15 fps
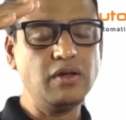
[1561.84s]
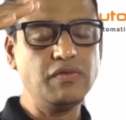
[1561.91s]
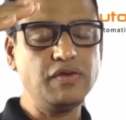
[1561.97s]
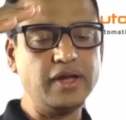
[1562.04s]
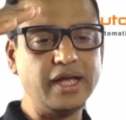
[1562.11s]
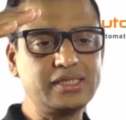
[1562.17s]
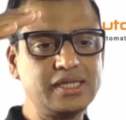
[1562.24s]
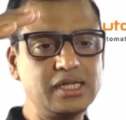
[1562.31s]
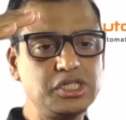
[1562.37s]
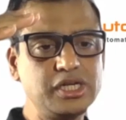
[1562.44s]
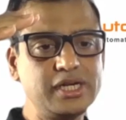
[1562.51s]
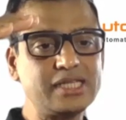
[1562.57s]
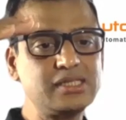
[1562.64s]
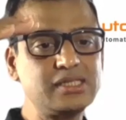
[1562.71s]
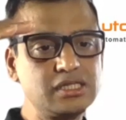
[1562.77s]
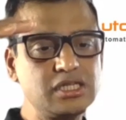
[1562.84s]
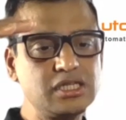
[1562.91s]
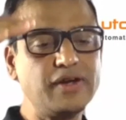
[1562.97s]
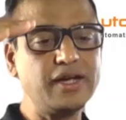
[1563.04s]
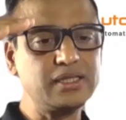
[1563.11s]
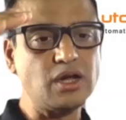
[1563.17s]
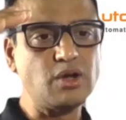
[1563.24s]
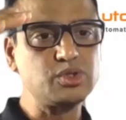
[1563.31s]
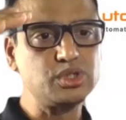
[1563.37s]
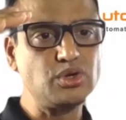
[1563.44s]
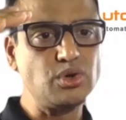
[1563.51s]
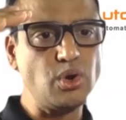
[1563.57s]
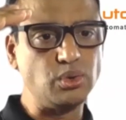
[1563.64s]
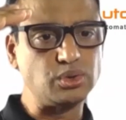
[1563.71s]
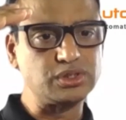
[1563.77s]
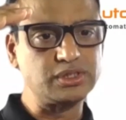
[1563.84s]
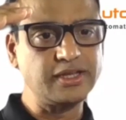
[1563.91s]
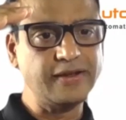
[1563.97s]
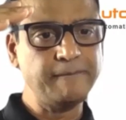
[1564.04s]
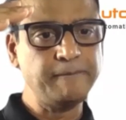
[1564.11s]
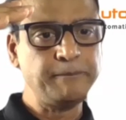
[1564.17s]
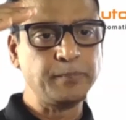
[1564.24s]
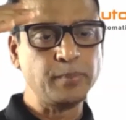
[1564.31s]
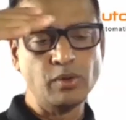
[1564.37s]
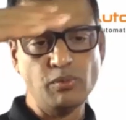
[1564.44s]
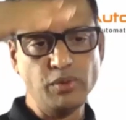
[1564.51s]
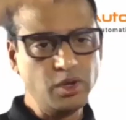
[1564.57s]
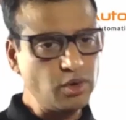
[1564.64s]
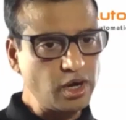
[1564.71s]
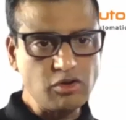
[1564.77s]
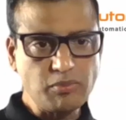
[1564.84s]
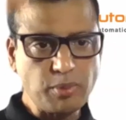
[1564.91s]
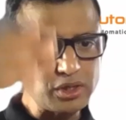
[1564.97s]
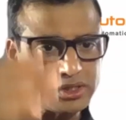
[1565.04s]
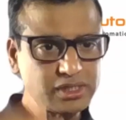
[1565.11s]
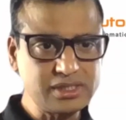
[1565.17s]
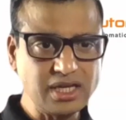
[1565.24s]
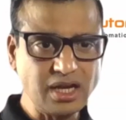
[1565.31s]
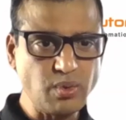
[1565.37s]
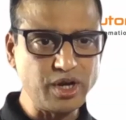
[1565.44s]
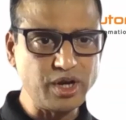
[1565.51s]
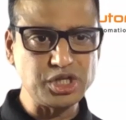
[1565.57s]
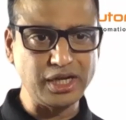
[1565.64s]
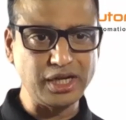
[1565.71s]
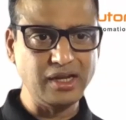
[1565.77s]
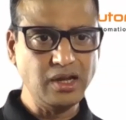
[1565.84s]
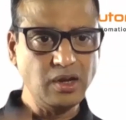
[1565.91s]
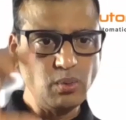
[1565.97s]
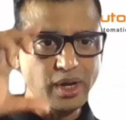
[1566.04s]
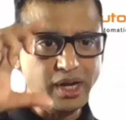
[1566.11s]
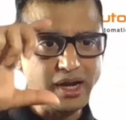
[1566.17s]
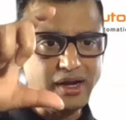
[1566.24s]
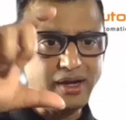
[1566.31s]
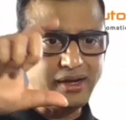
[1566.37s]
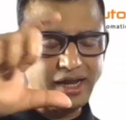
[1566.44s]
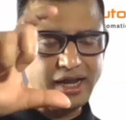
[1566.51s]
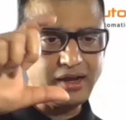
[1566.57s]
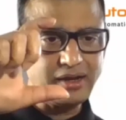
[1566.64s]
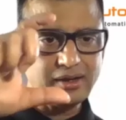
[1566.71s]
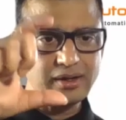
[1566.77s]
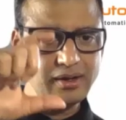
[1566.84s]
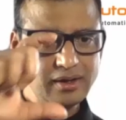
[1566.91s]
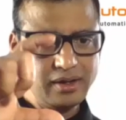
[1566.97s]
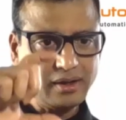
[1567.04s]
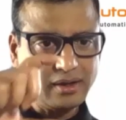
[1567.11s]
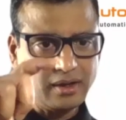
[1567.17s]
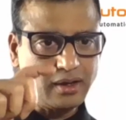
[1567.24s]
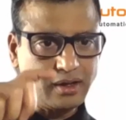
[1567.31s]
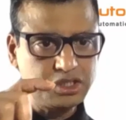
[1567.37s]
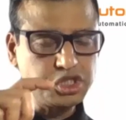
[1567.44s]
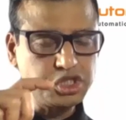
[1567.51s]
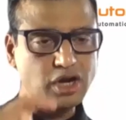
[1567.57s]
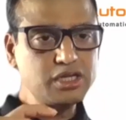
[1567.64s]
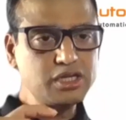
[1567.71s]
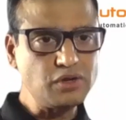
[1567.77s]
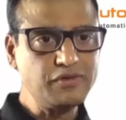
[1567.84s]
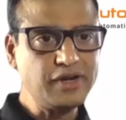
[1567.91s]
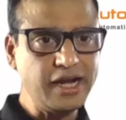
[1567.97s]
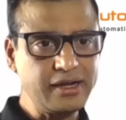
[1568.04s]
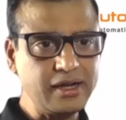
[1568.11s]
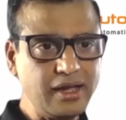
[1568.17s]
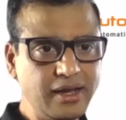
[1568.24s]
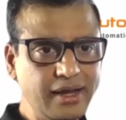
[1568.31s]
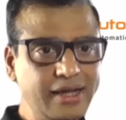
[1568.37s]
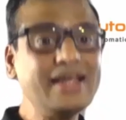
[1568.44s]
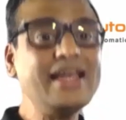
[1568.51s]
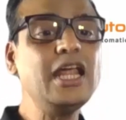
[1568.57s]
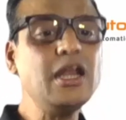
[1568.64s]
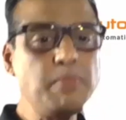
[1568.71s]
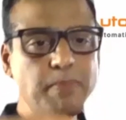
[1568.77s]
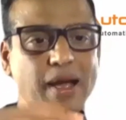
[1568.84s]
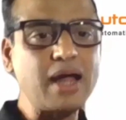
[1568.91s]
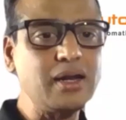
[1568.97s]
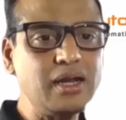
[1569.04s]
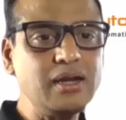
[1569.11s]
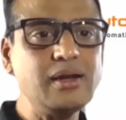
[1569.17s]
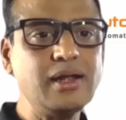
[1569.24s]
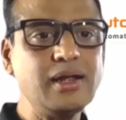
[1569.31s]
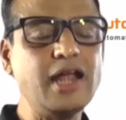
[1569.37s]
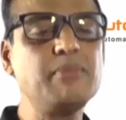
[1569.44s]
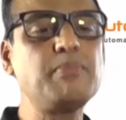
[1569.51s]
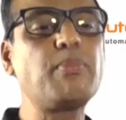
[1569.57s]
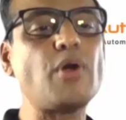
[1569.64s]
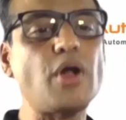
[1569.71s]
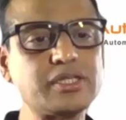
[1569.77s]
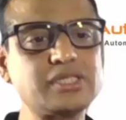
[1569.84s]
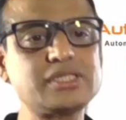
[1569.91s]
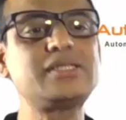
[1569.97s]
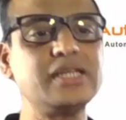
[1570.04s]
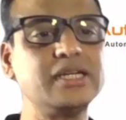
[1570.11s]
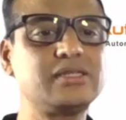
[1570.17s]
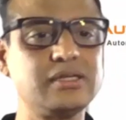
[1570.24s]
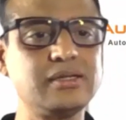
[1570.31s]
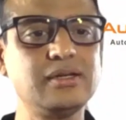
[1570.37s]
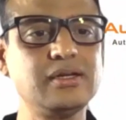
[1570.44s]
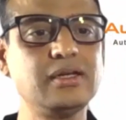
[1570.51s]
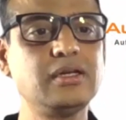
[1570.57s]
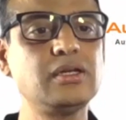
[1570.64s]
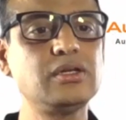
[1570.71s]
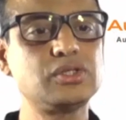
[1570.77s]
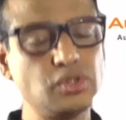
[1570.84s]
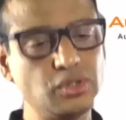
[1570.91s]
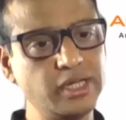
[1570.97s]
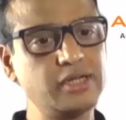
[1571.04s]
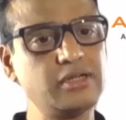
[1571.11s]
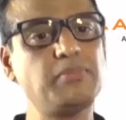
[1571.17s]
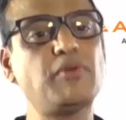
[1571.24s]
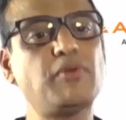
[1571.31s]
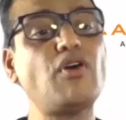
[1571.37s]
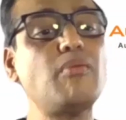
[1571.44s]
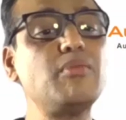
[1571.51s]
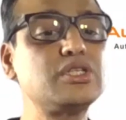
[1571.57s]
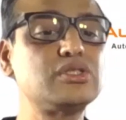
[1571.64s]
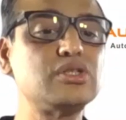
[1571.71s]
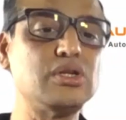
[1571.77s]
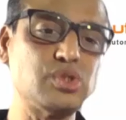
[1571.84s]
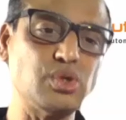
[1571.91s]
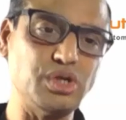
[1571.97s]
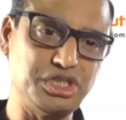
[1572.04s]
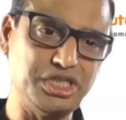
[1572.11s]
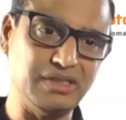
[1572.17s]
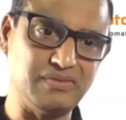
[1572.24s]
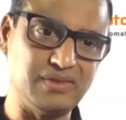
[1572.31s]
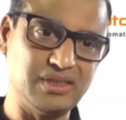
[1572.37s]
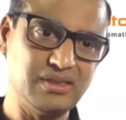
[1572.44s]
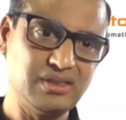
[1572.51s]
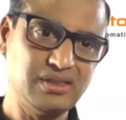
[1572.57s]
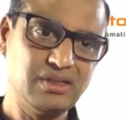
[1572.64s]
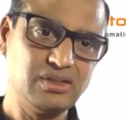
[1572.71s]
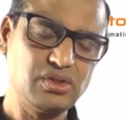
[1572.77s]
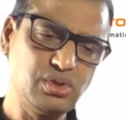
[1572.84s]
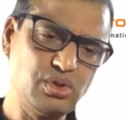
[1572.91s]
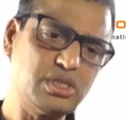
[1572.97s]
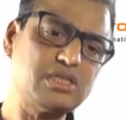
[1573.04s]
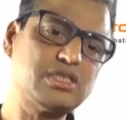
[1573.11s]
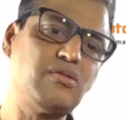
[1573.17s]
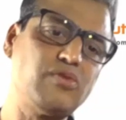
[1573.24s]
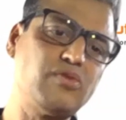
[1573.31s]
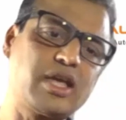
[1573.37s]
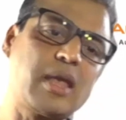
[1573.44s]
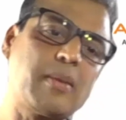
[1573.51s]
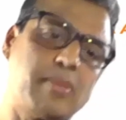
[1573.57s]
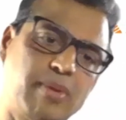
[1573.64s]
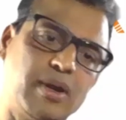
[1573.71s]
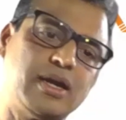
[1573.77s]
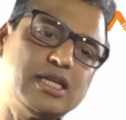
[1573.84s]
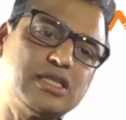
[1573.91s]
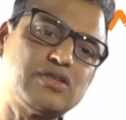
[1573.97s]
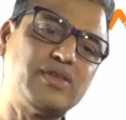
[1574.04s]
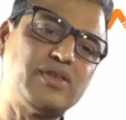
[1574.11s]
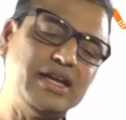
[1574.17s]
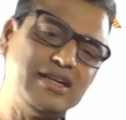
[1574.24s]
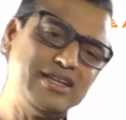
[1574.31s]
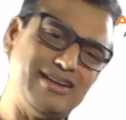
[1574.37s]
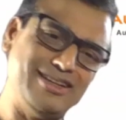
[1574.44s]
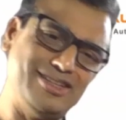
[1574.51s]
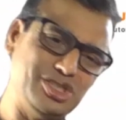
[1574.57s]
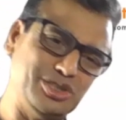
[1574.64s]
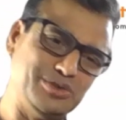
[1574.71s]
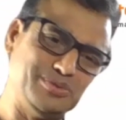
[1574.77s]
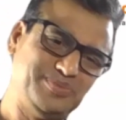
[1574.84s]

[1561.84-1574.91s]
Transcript: Excel sheet has 65,000 rows, we don't have to process sequentially. We can take chunks of data in parallel and process it so that the performance is also achieved. So those are some of the capabilities of the ETL engine.